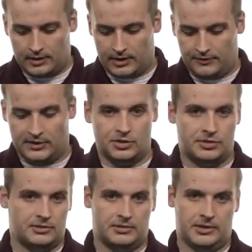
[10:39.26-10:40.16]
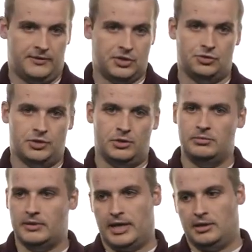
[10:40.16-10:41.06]
If it's true,
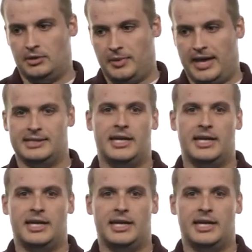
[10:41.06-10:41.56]
then you'll pass